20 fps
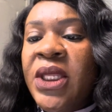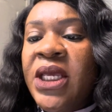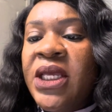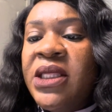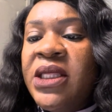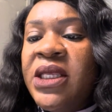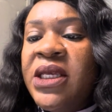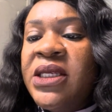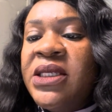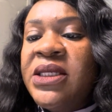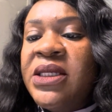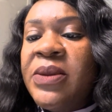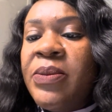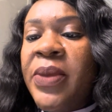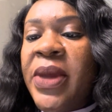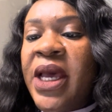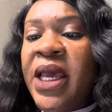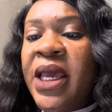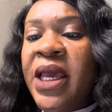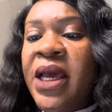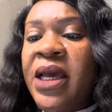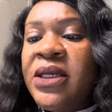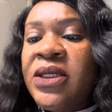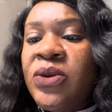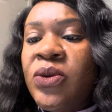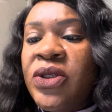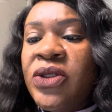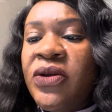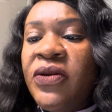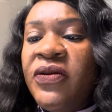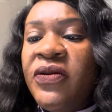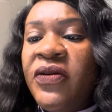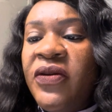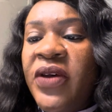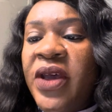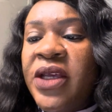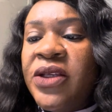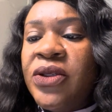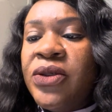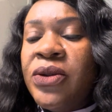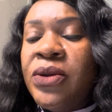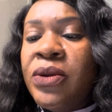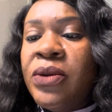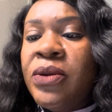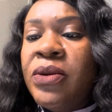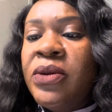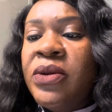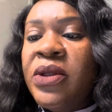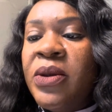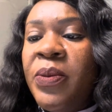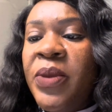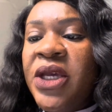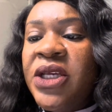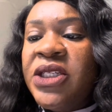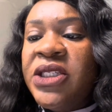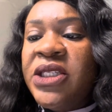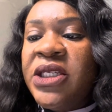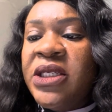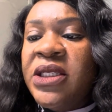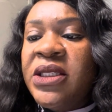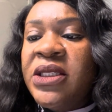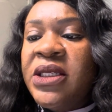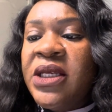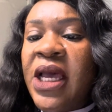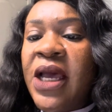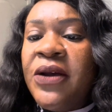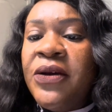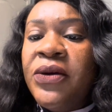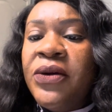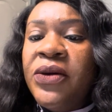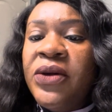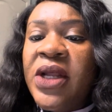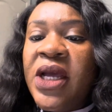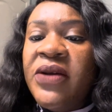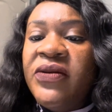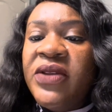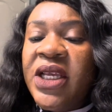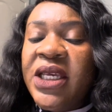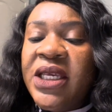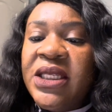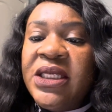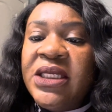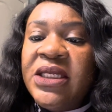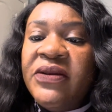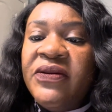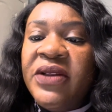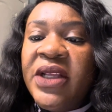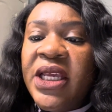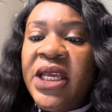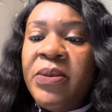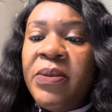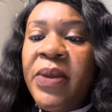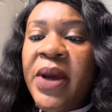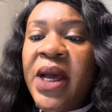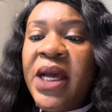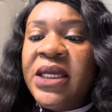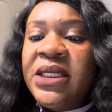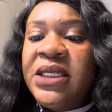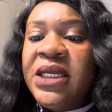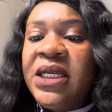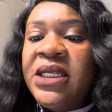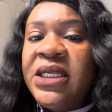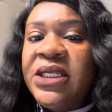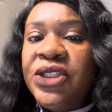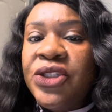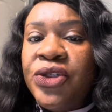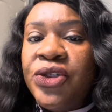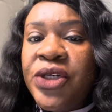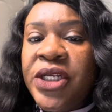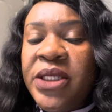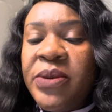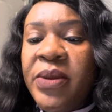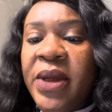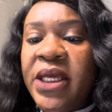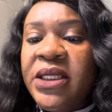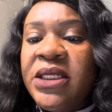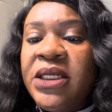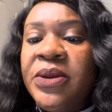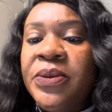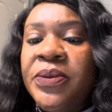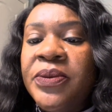This bias was unfair to the patient and could have negatively impacted his treatment.